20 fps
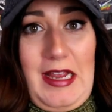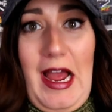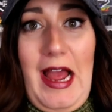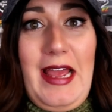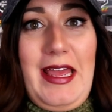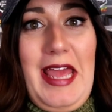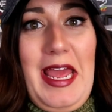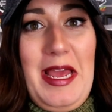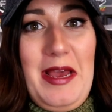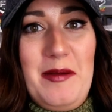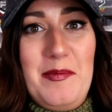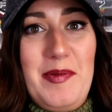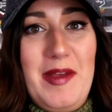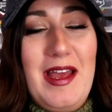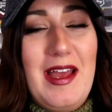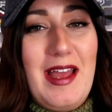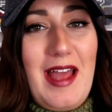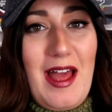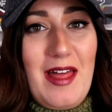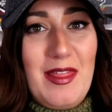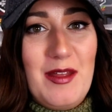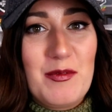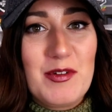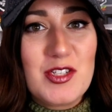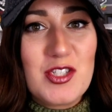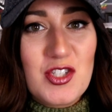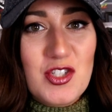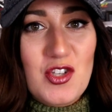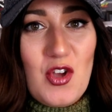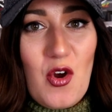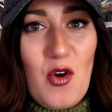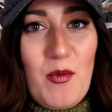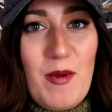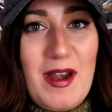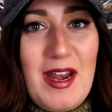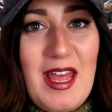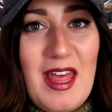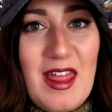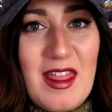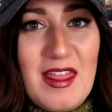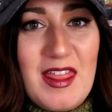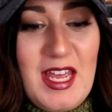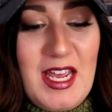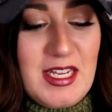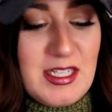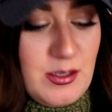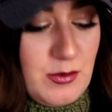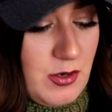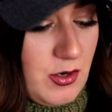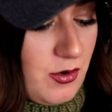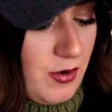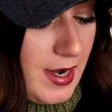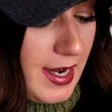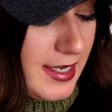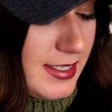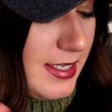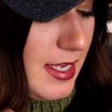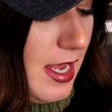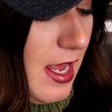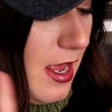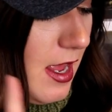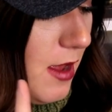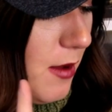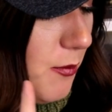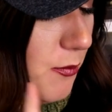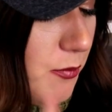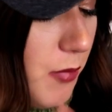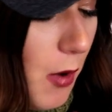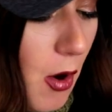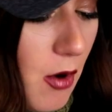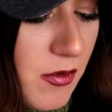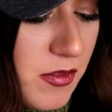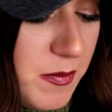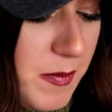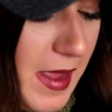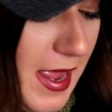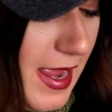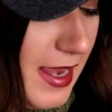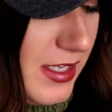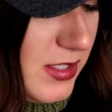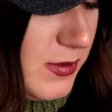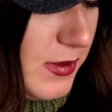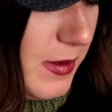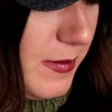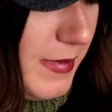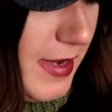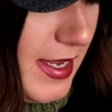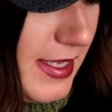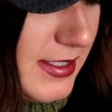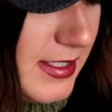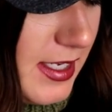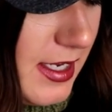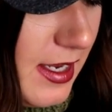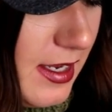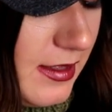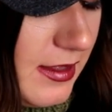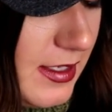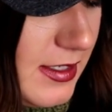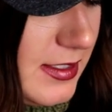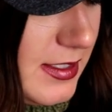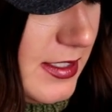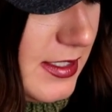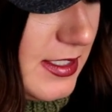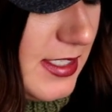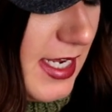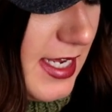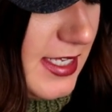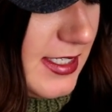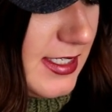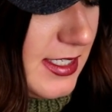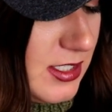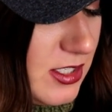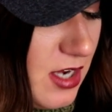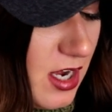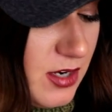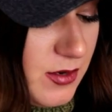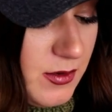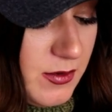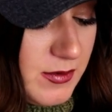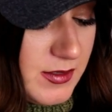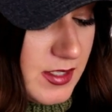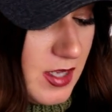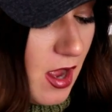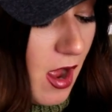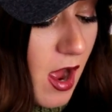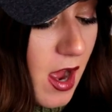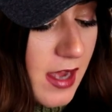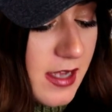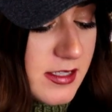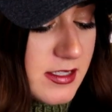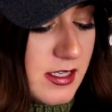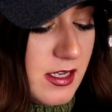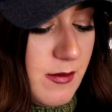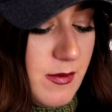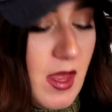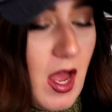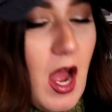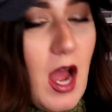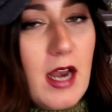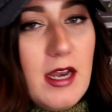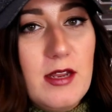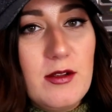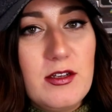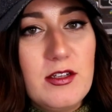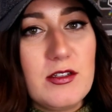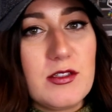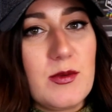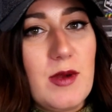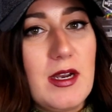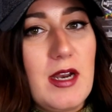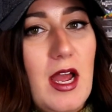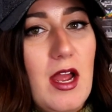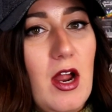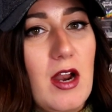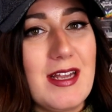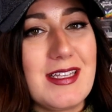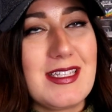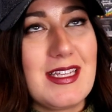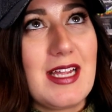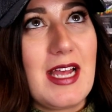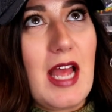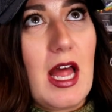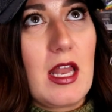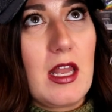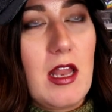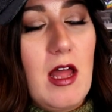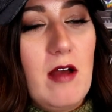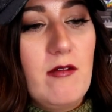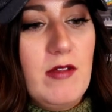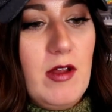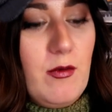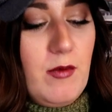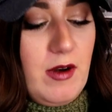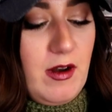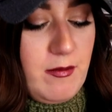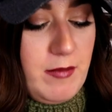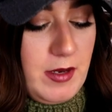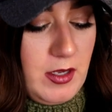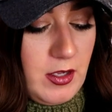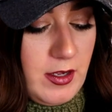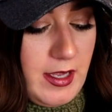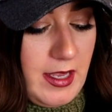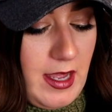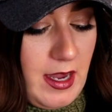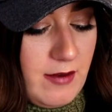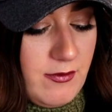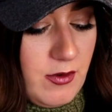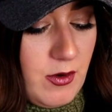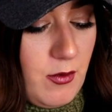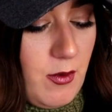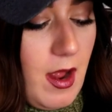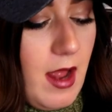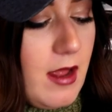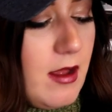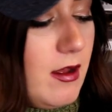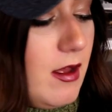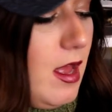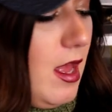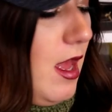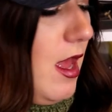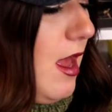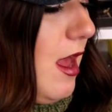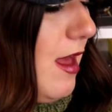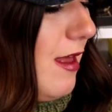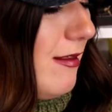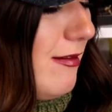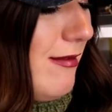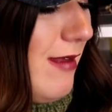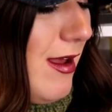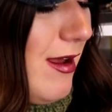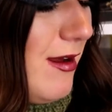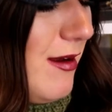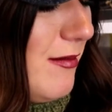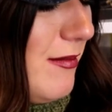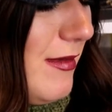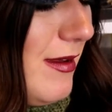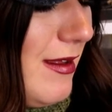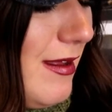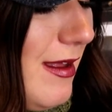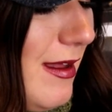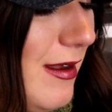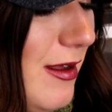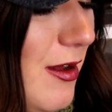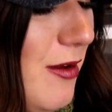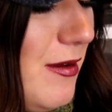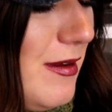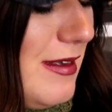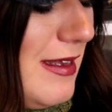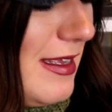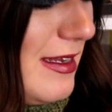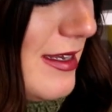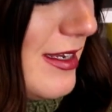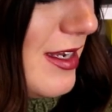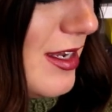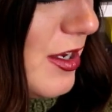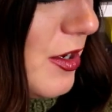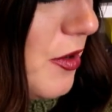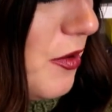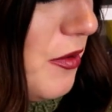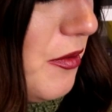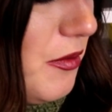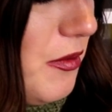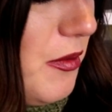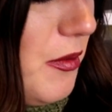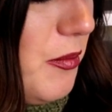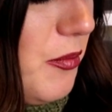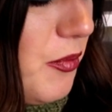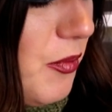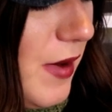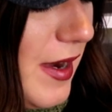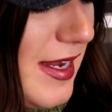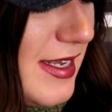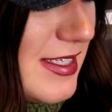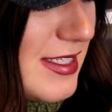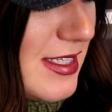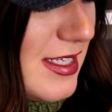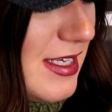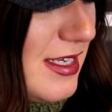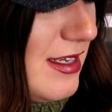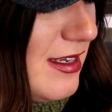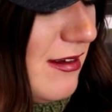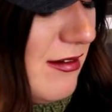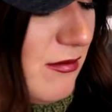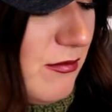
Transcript: I can't pick. There were so many things that were great. Both bags were amazing. The Daisy Donald was awesome. The Honeydukes one, I honestly love that one. I've been looking at it for a while um, hello, Lily and Co bracelet,